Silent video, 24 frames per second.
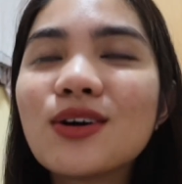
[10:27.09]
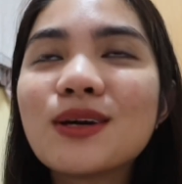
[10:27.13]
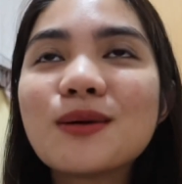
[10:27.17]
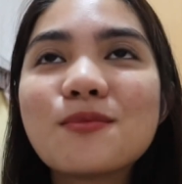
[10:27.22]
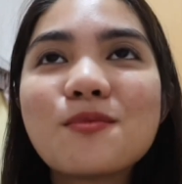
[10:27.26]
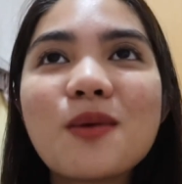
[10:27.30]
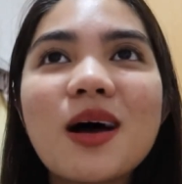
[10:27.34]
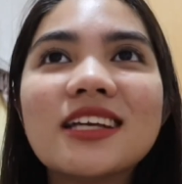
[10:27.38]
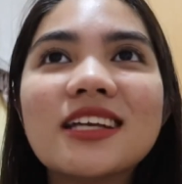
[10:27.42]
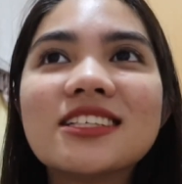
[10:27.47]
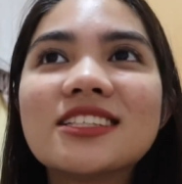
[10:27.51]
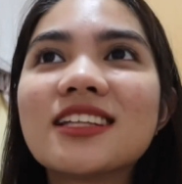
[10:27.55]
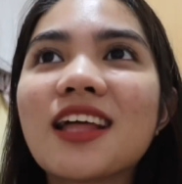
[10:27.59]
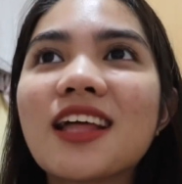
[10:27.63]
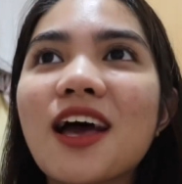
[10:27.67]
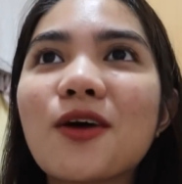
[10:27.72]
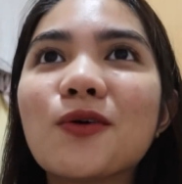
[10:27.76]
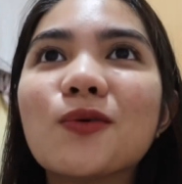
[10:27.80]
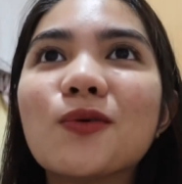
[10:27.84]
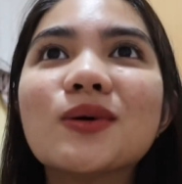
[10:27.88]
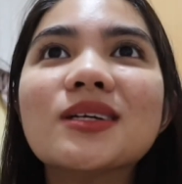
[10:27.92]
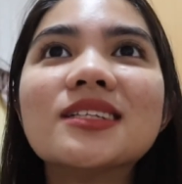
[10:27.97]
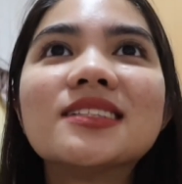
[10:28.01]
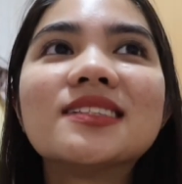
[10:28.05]
Imagine I
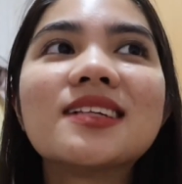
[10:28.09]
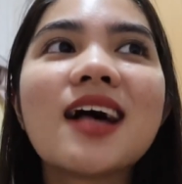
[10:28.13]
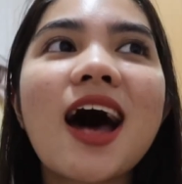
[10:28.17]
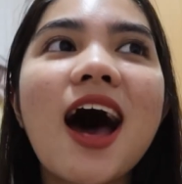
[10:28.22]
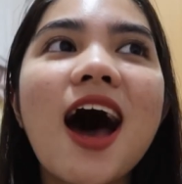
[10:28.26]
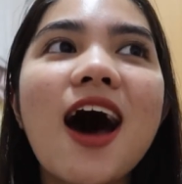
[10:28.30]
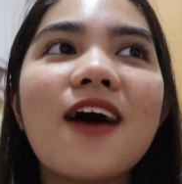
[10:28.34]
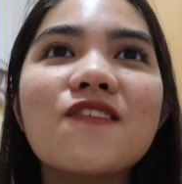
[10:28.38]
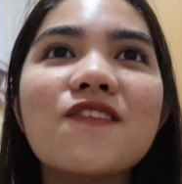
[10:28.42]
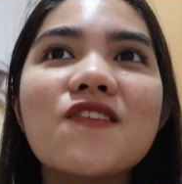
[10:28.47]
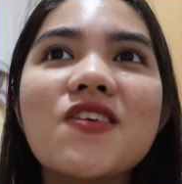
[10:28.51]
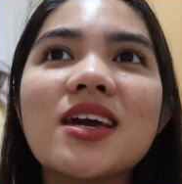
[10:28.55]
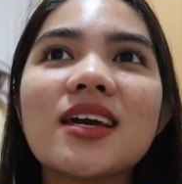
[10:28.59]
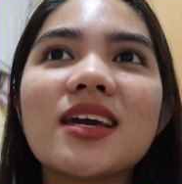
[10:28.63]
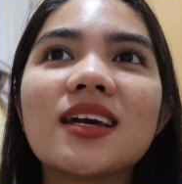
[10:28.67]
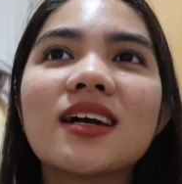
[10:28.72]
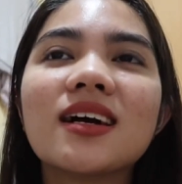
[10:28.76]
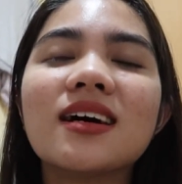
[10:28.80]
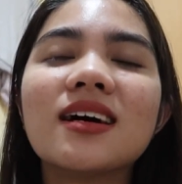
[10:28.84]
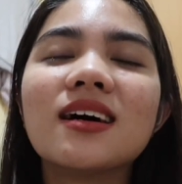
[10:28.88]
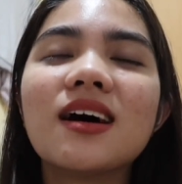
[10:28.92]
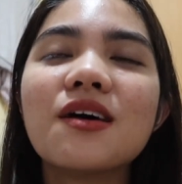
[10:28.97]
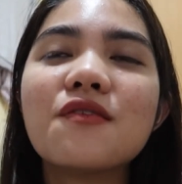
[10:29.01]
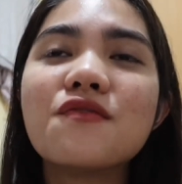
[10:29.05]
was having
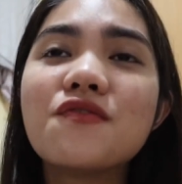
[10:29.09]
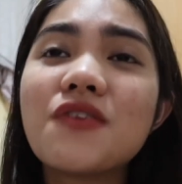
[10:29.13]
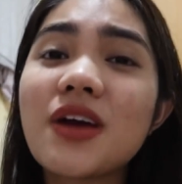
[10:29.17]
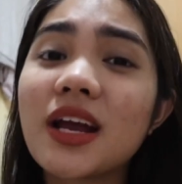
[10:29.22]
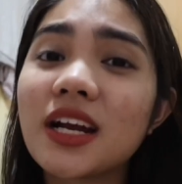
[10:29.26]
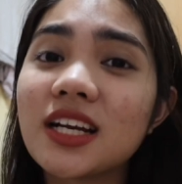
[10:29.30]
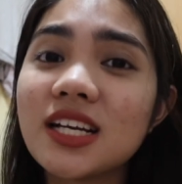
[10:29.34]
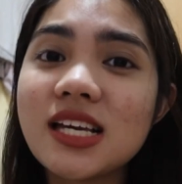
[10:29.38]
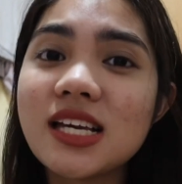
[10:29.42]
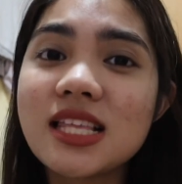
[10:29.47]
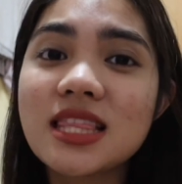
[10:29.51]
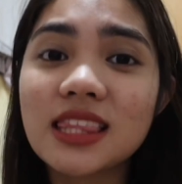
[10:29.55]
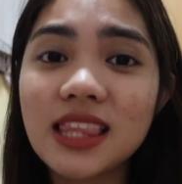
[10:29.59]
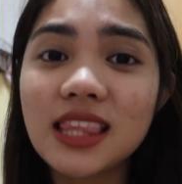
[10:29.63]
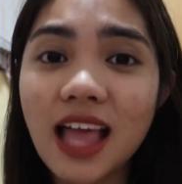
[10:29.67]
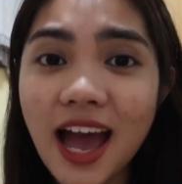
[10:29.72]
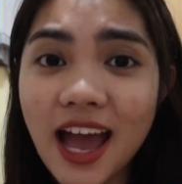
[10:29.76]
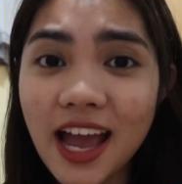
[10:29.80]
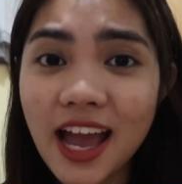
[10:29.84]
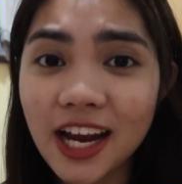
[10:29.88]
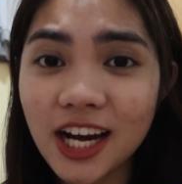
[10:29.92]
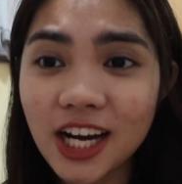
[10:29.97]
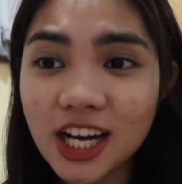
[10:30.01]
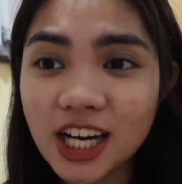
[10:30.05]
a very
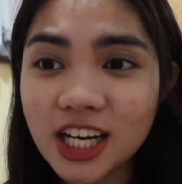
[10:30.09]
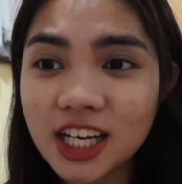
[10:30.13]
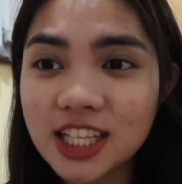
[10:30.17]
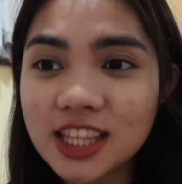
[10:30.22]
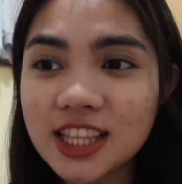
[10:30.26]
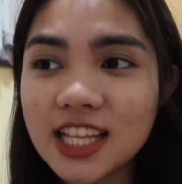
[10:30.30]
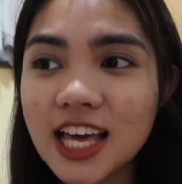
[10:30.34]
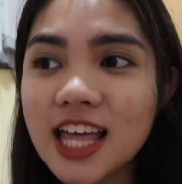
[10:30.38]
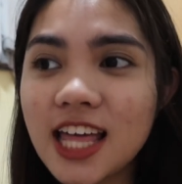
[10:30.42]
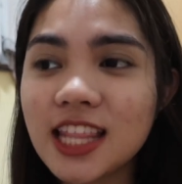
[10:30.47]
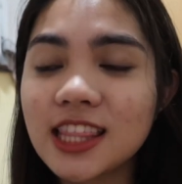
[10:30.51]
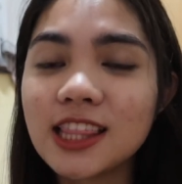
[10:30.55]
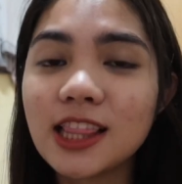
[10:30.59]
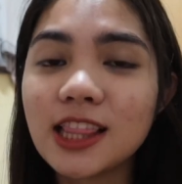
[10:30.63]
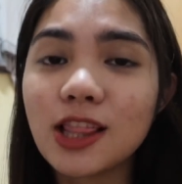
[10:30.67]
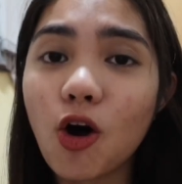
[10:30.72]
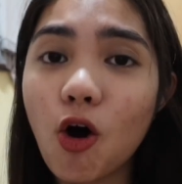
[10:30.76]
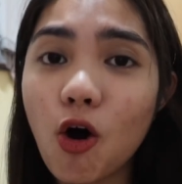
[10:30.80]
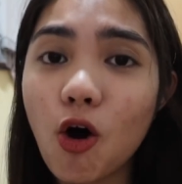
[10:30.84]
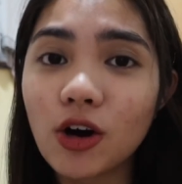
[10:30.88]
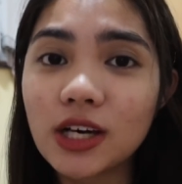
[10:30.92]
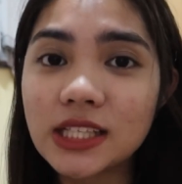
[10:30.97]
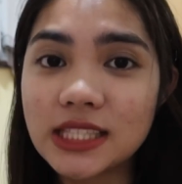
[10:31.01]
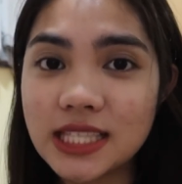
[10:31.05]
tired and
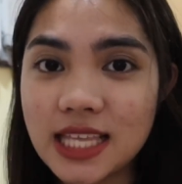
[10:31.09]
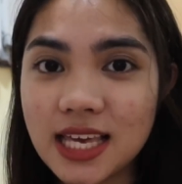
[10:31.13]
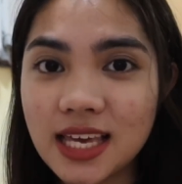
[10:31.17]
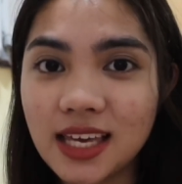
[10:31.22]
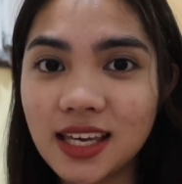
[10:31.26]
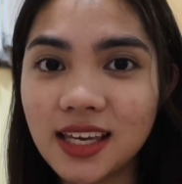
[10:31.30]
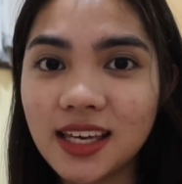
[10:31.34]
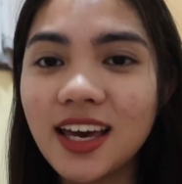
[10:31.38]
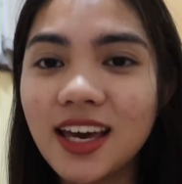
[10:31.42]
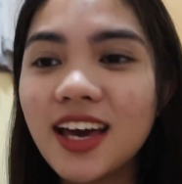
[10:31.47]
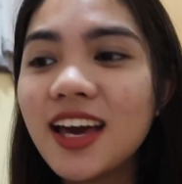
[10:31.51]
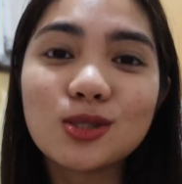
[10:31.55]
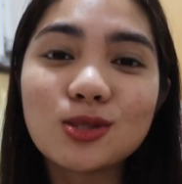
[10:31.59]
long day.